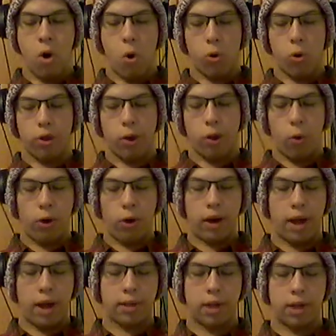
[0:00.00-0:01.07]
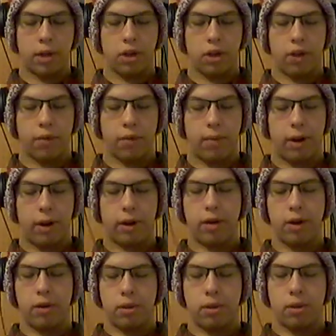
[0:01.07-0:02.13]
or the Organization of
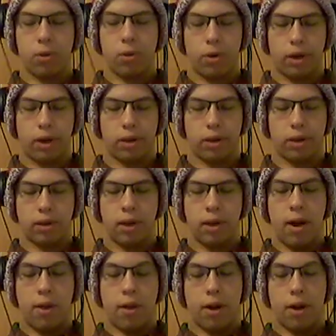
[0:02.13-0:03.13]
American Historians,